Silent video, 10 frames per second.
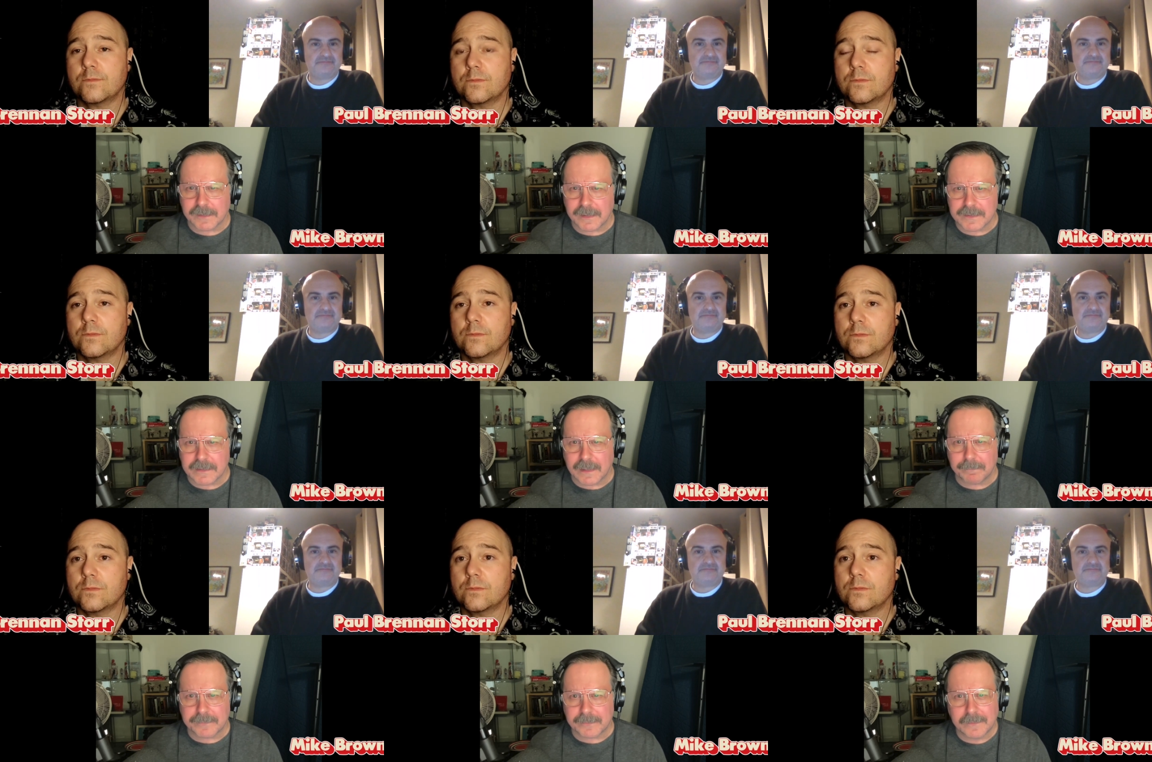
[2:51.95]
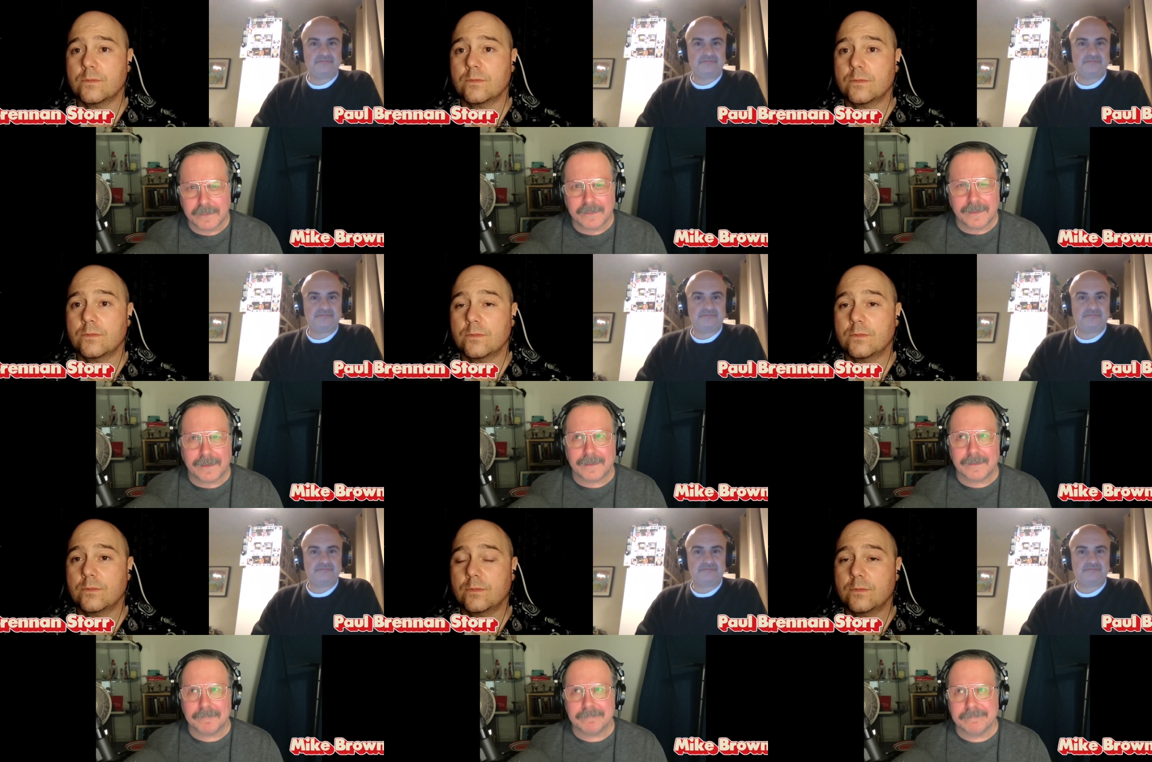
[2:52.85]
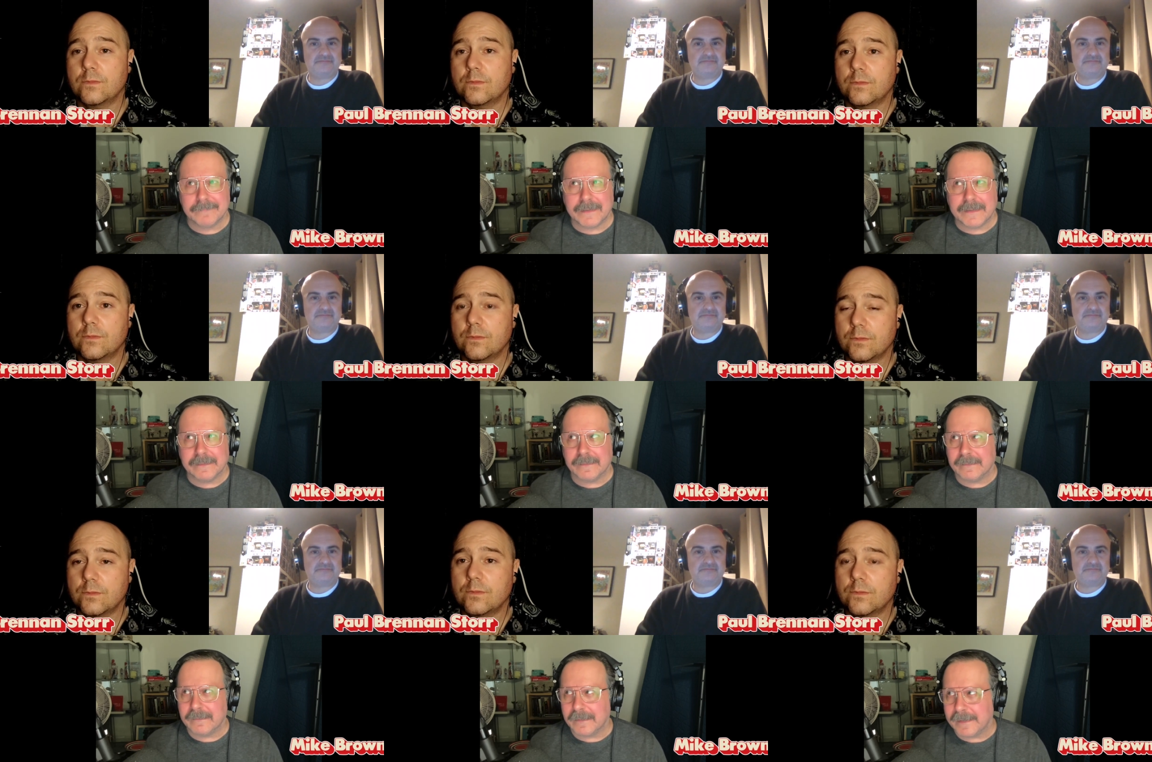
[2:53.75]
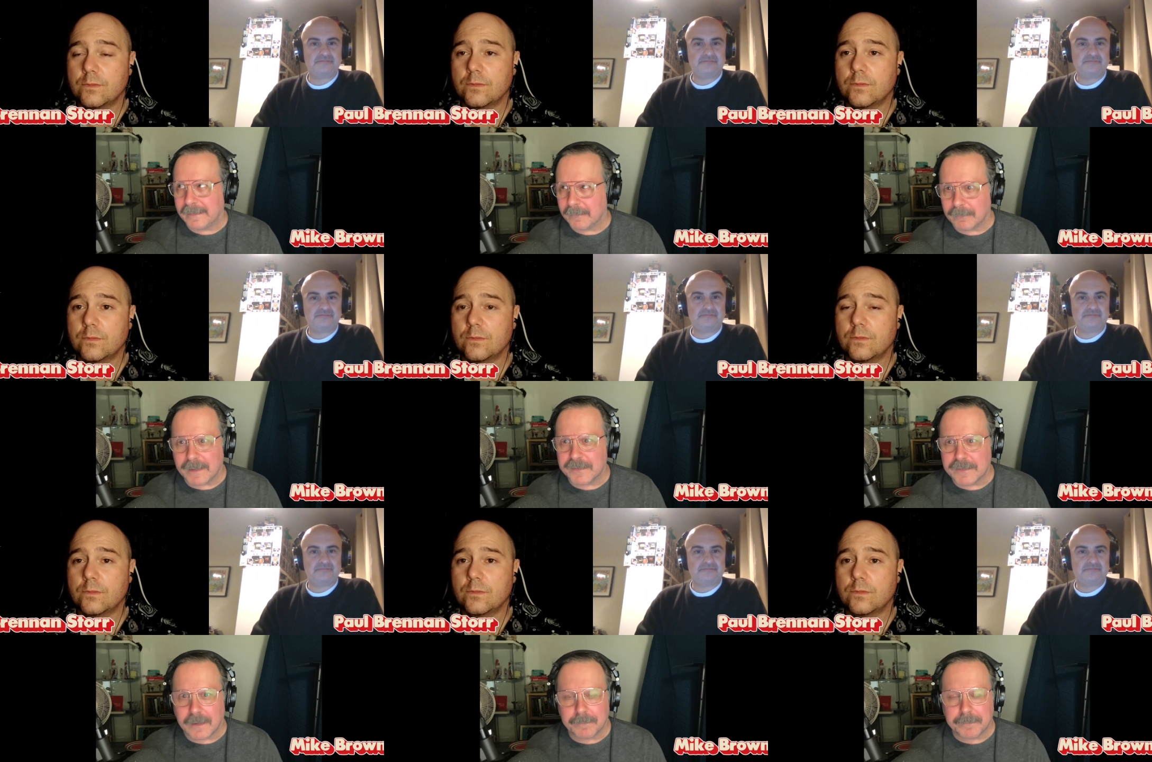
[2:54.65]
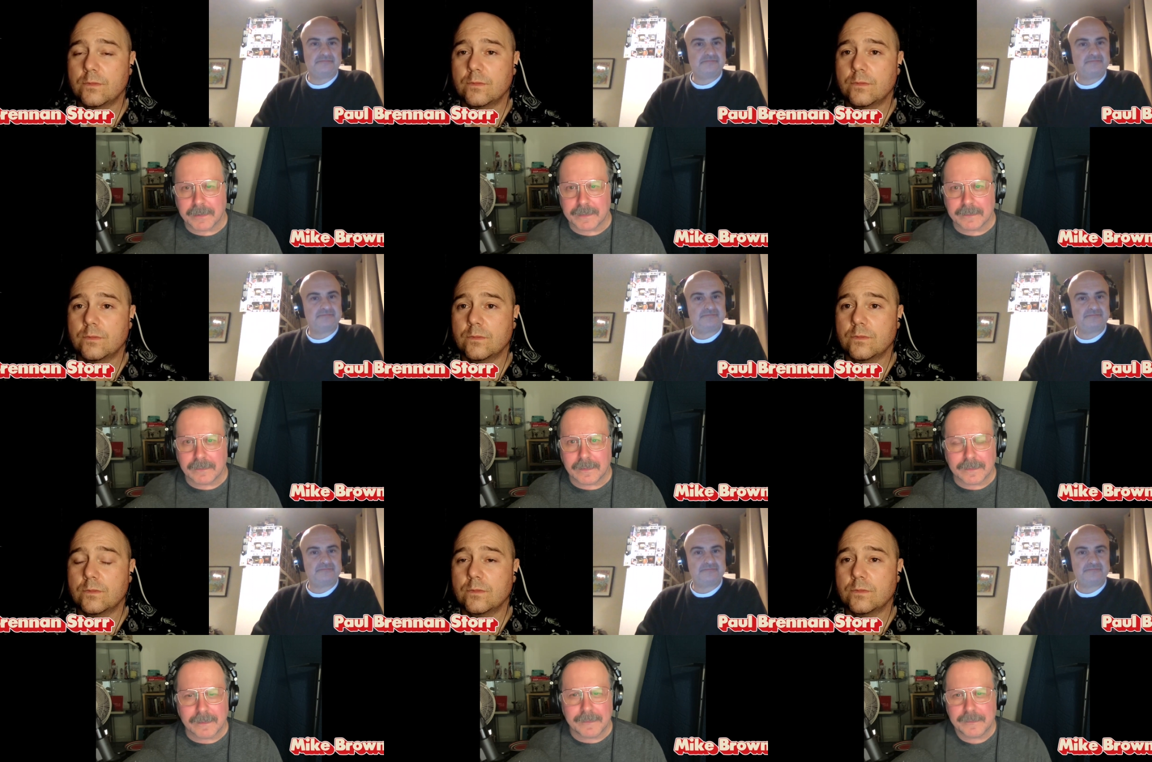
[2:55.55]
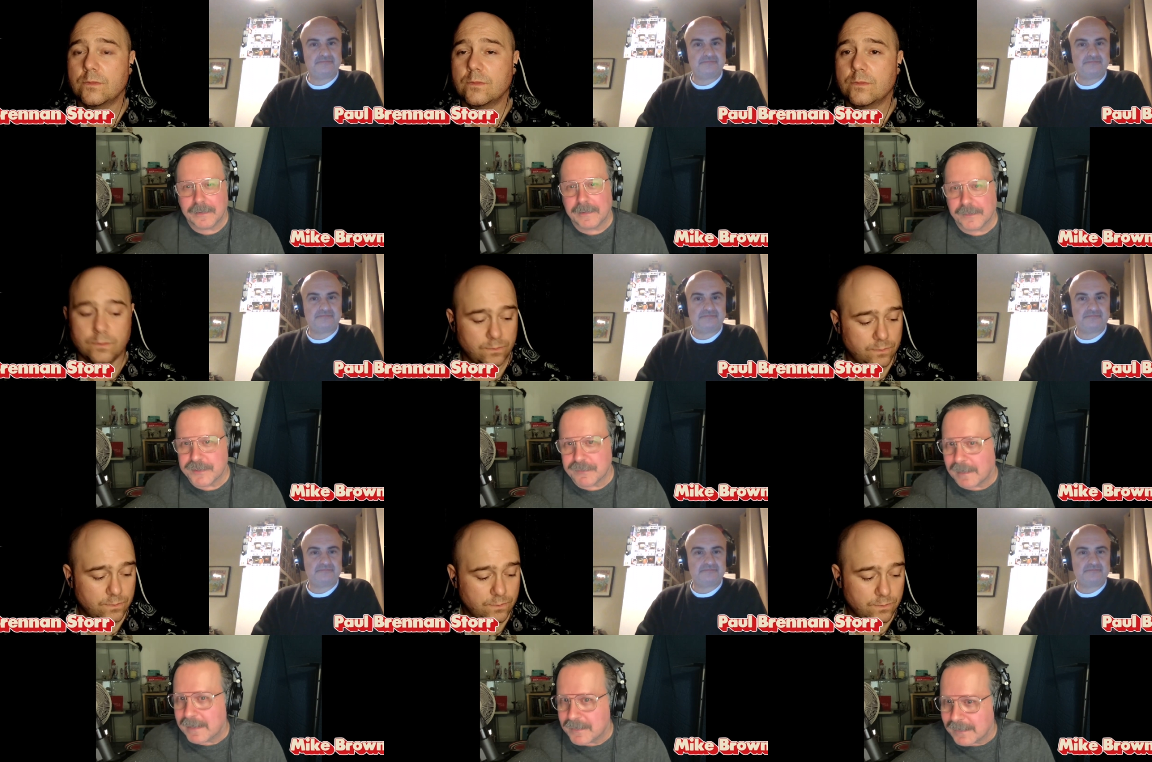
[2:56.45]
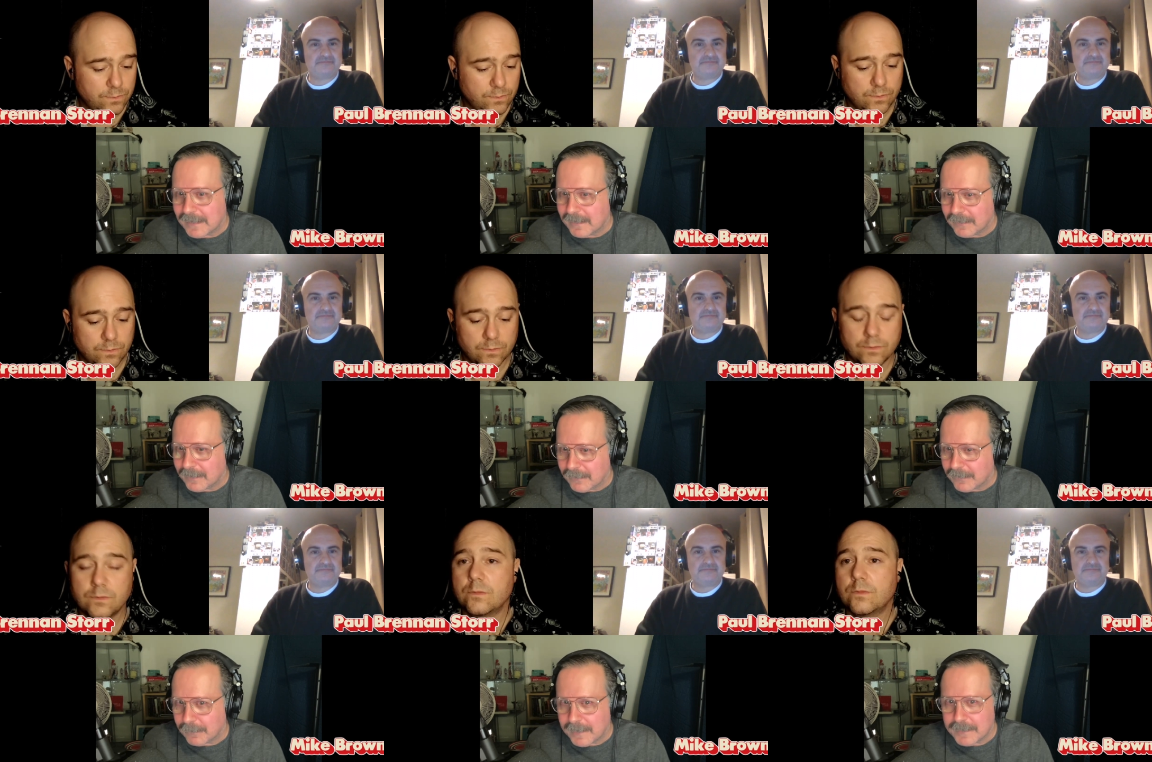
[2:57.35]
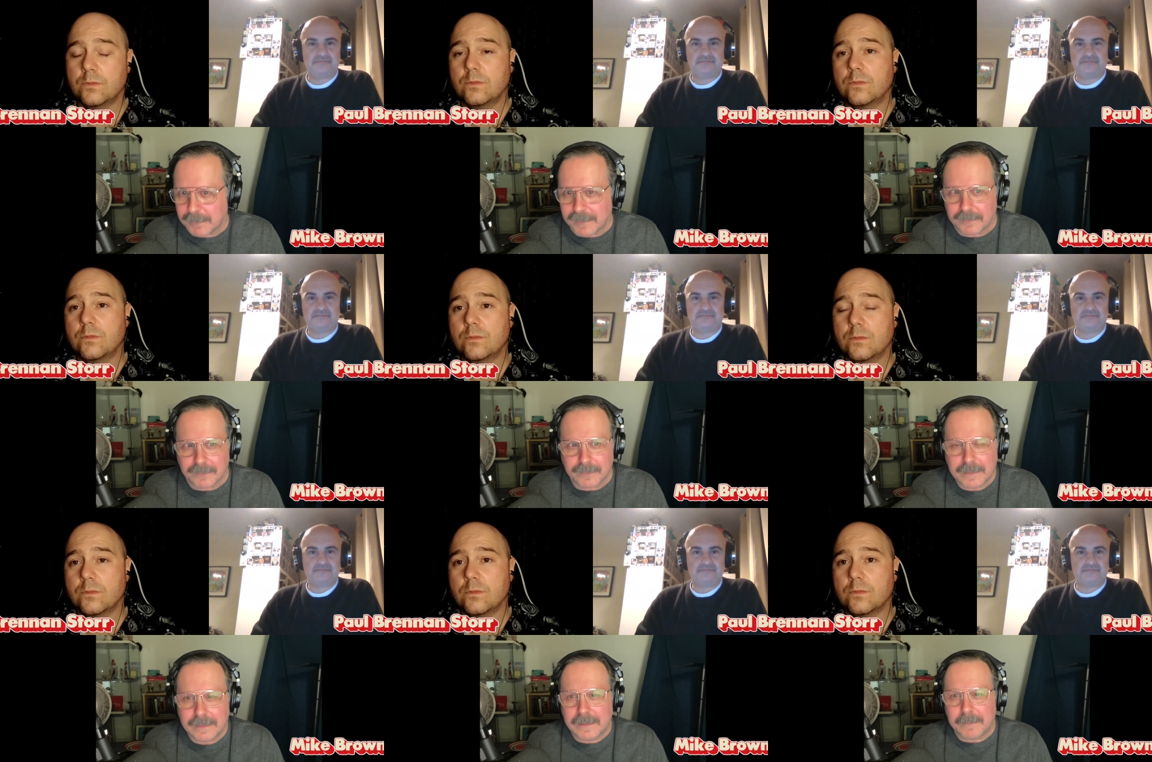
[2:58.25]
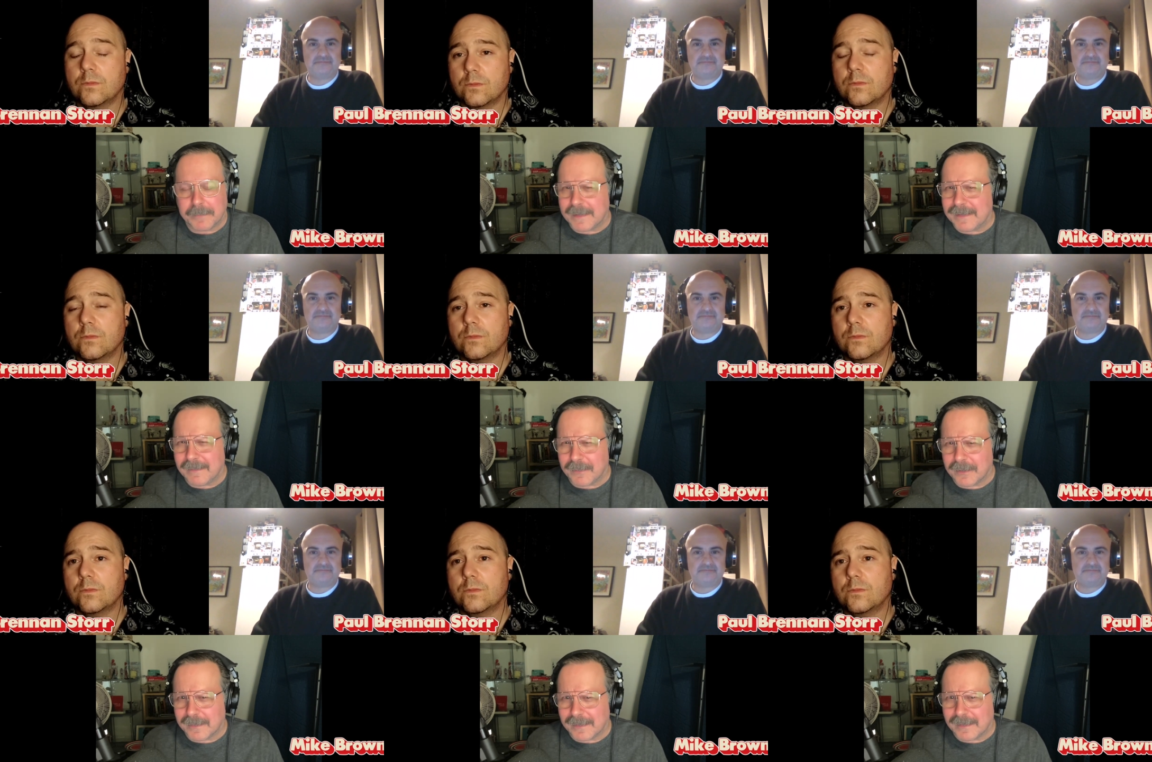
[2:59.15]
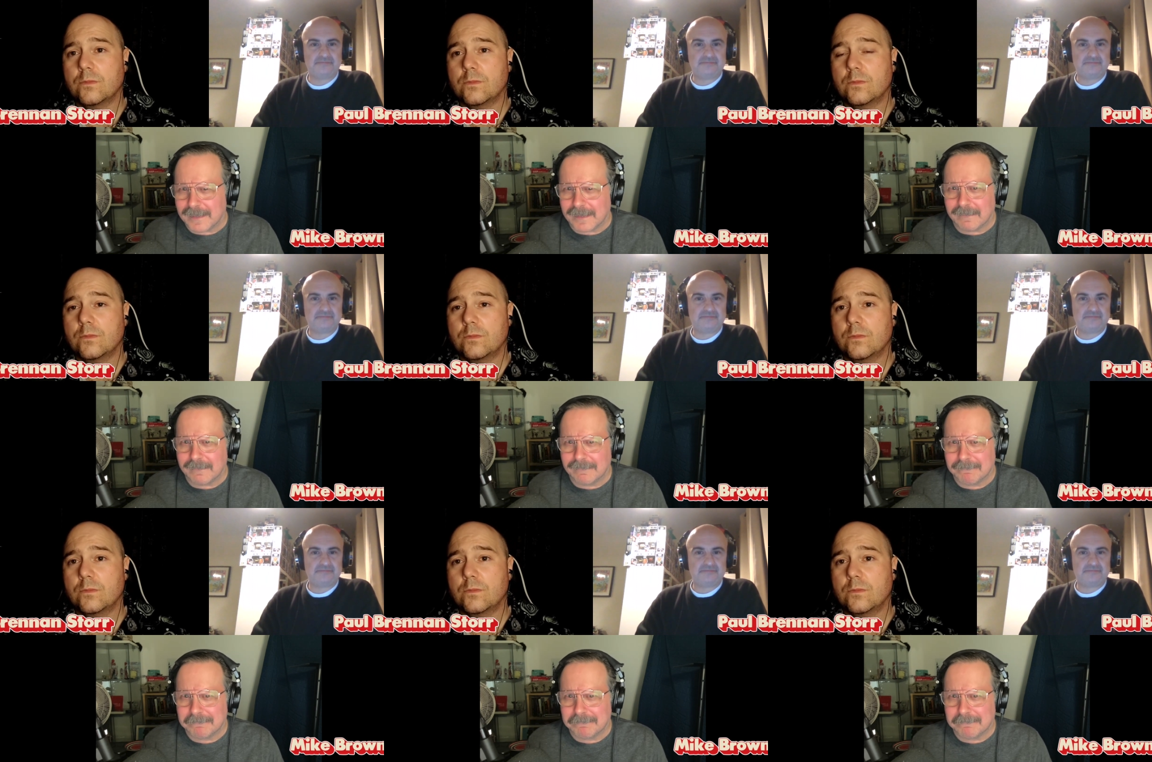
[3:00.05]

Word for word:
Speaker 1: I slept um, in like a rest stop parking lot. And I, you hear strange things in strange places, but I never heard anything